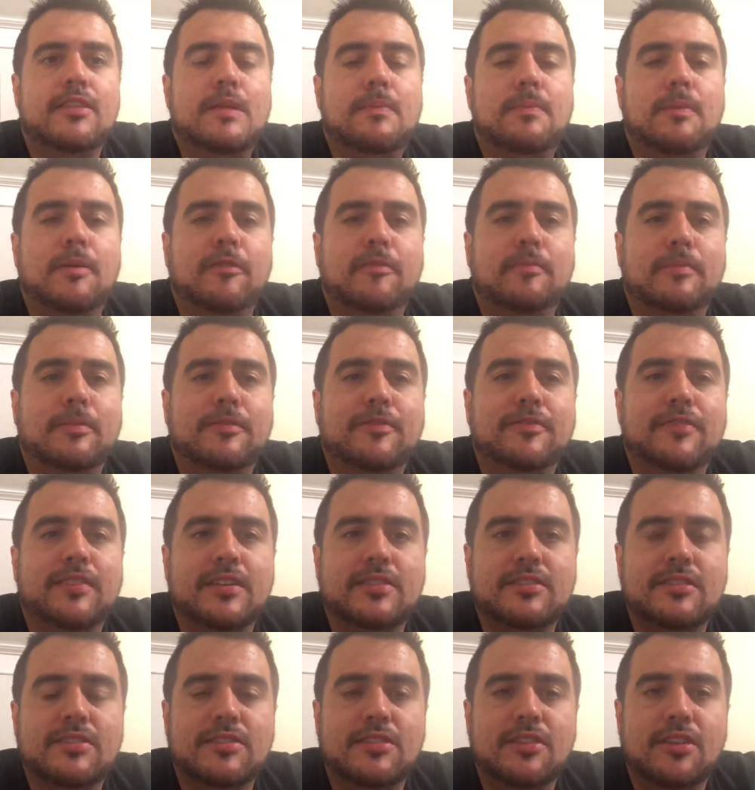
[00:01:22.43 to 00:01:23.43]
both
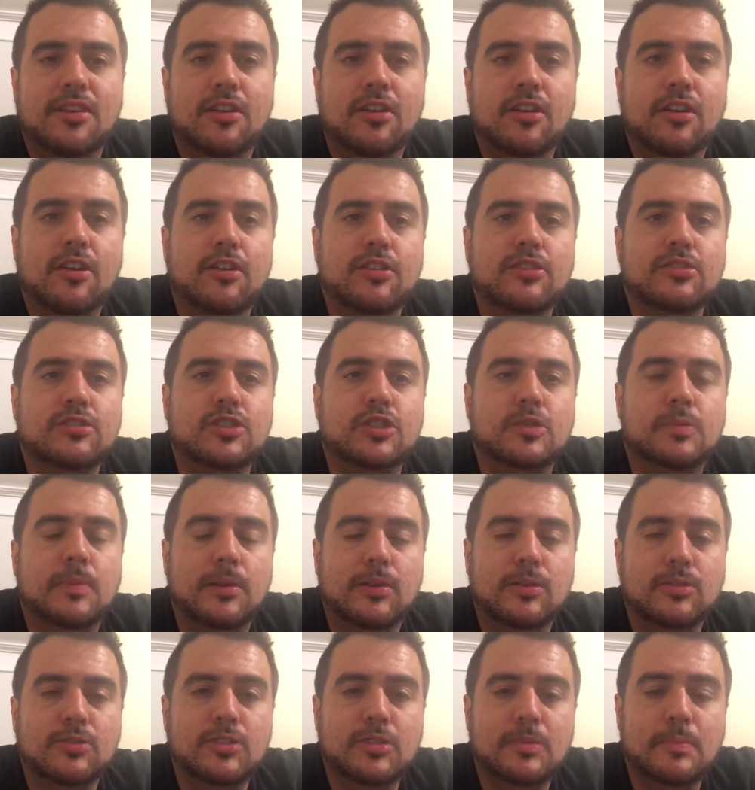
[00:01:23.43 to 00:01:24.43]
perfected the orange
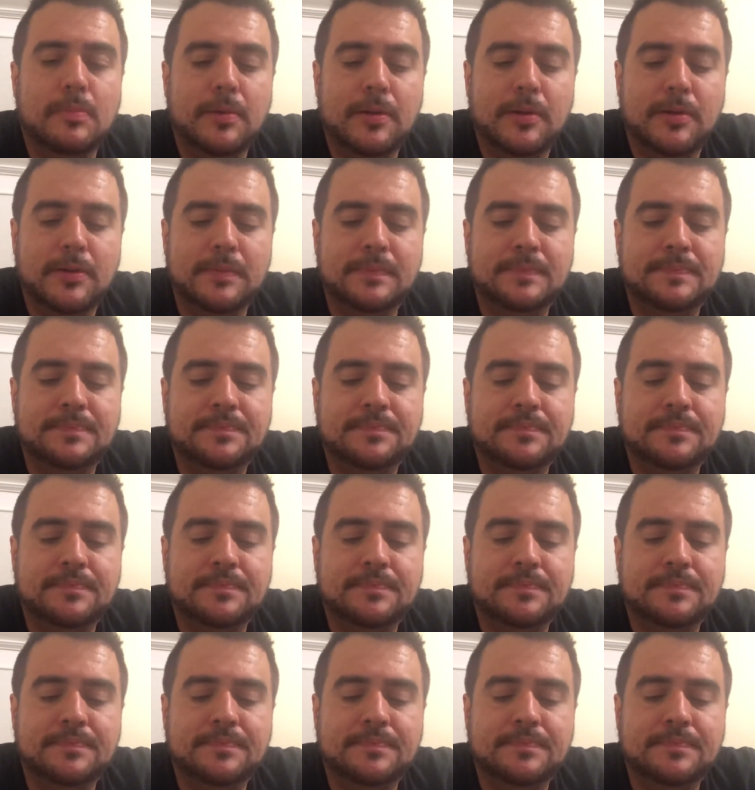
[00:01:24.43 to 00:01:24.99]
Belgian beer.